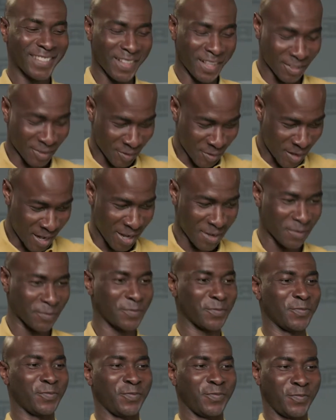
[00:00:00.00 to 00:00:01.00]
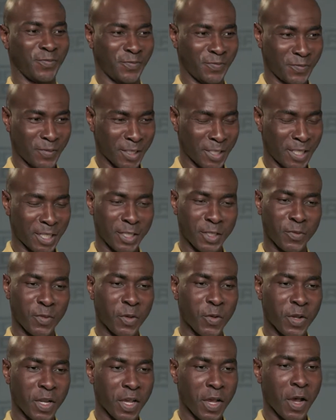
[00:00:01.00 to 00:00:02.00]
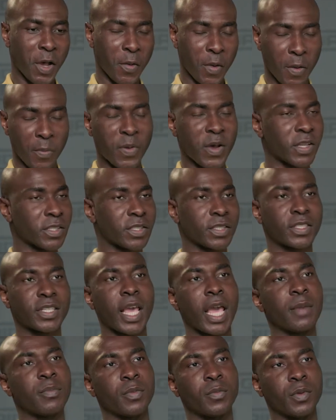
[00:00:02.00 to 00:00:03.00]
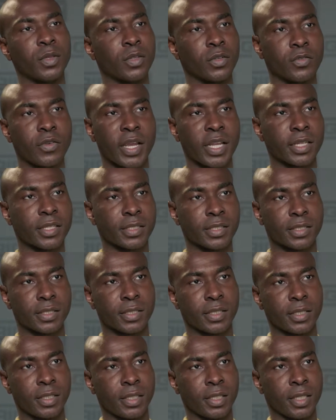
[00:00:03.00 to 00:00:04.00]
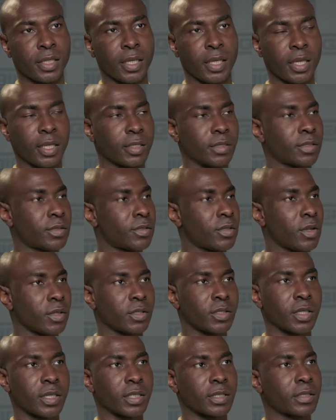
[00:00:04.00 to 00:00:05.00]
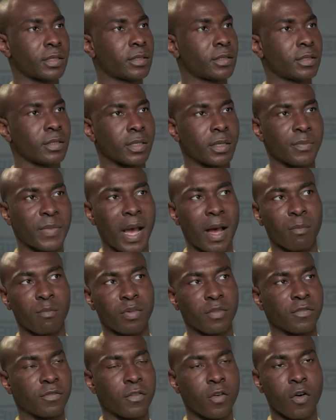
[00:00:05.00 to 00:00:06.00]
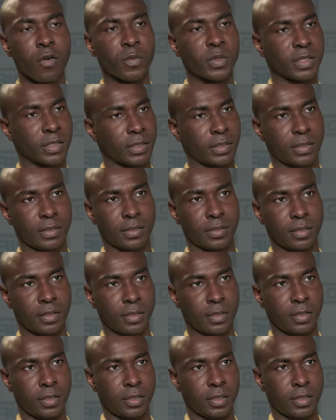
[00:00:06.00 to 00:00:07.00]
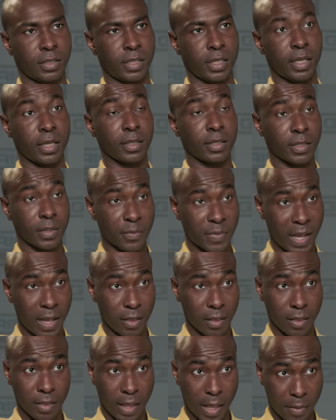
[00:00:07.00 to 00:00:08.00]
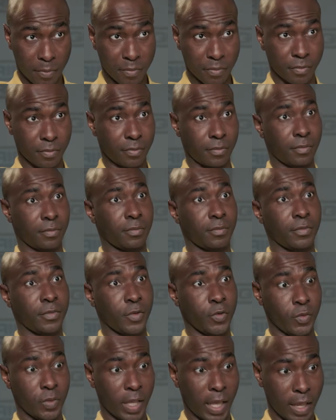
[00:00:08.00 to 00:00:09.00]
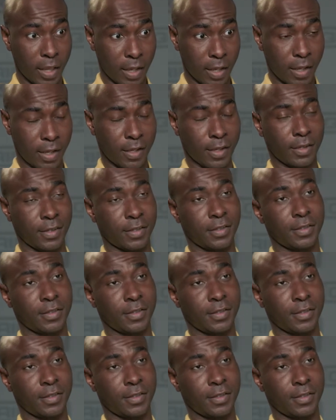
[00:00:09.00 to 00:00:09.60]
That's right. You see, to me, when a, a person's capable of greatness, it's not just about performance. It's about them, who they are.